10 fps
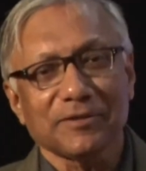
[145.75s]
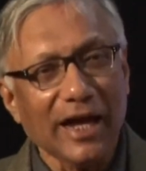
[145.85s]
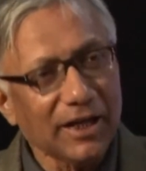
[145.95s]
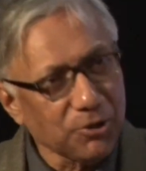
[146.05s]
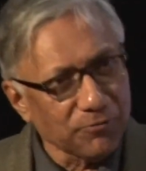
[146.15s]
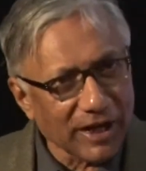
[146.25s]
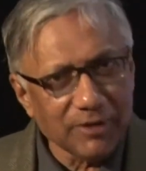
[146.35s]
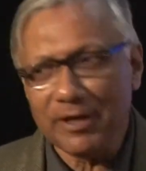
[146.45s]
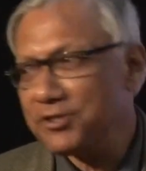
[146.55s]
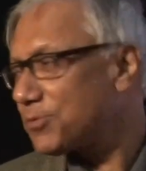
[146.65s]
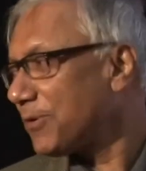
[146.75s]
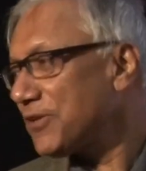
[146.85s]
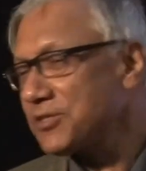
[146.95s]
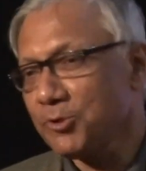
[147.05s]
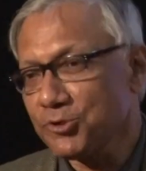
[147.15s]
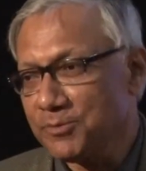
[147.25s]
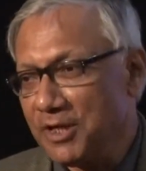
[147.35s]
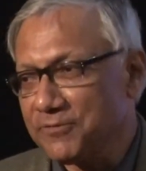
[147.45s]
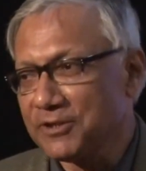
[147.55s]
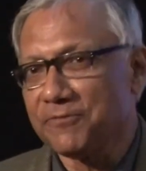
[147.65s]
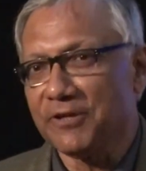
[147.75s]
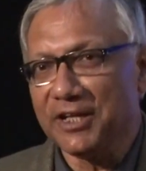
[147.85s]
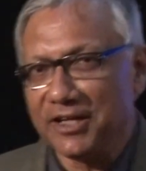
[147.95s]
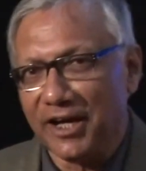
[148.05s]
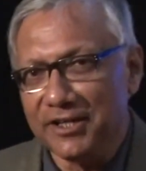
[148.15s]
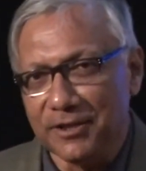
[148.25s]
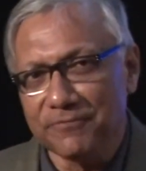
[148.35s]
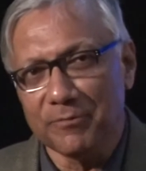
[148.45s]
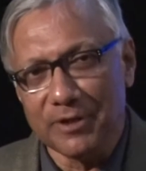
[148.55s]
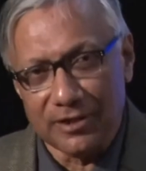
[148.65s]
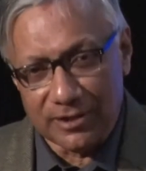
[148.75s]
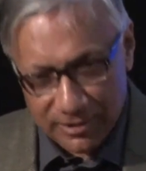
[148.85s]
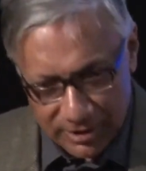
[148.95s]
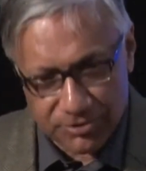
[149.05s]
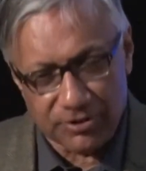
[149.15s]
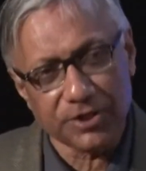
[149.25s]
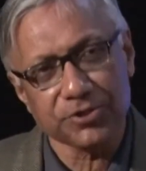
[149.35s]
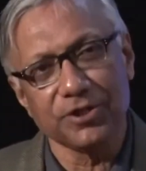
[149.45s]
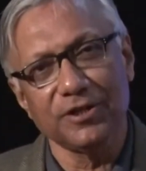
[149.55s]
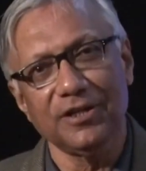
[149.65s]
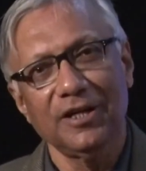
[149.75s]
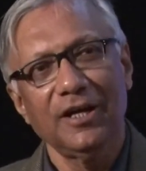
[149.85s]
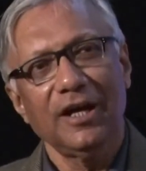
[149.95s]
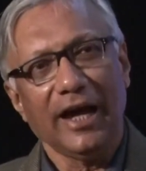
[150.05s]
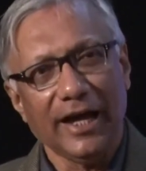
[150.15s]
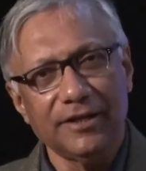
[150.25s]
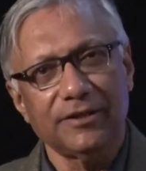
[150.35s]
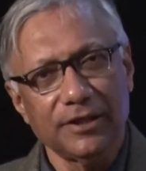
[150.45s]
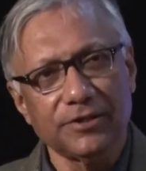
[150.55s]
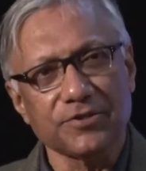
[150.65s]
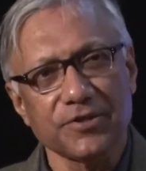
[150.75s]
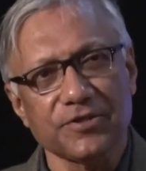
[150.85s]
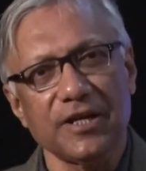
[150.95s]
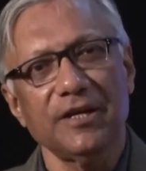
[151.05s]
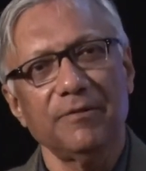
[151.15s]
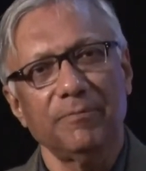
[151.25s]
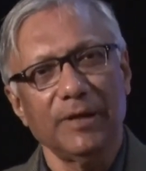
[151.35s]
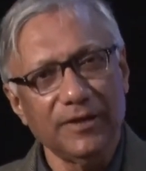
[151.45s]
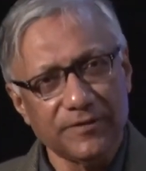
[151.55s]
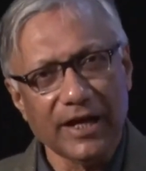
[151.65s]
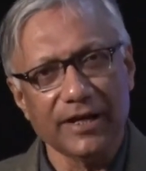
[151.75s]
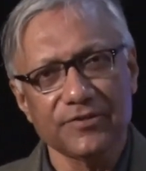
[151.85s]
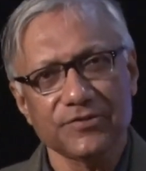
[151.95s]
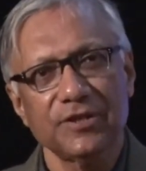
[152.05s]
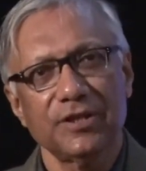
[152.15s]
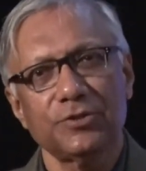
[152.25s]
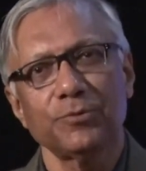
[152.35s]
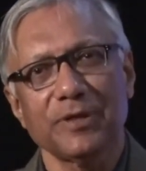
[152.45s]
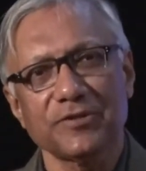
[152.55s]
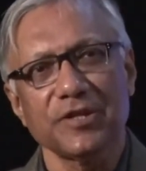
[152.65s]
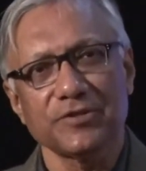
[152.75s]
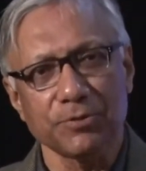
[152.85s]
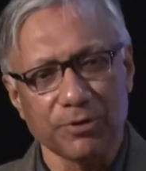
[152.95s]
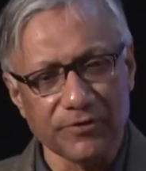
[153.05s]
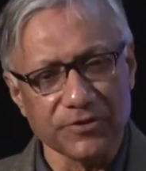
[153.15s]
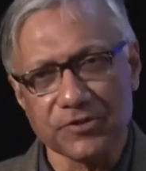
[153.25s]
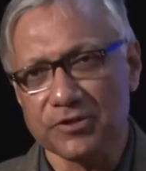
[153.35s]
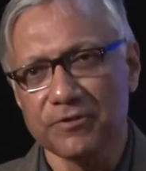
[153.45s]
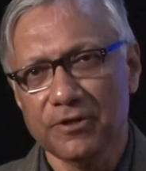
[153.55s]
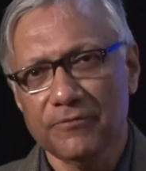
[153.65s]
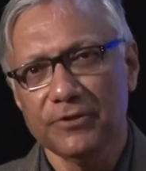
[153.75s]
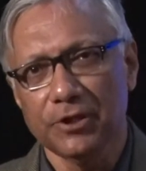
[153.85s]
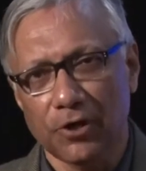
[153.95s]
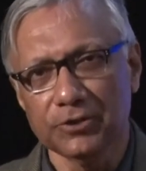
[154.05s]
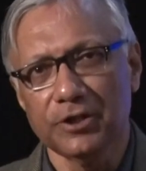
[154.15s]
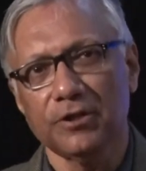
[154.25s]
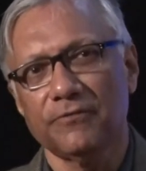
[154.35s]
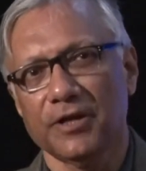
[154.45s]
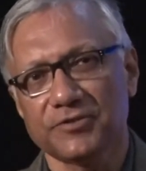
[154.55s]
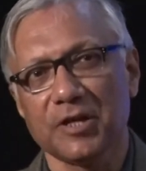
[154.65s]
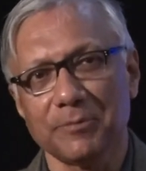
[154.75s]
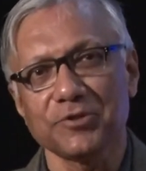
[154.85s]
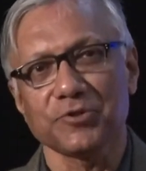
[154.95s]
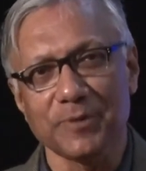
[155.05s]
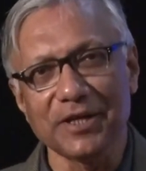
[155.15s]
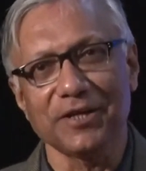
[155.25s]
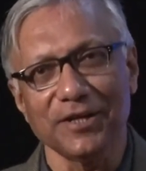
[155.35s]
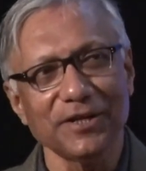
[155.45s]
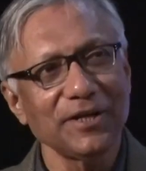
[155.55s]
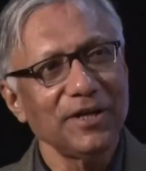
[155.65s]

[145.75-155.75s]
Thank you very much, Professor Bojumdar, for that very kind introduction, and needless to say, many thanks to Presidency University for the honor of asking me to speak here.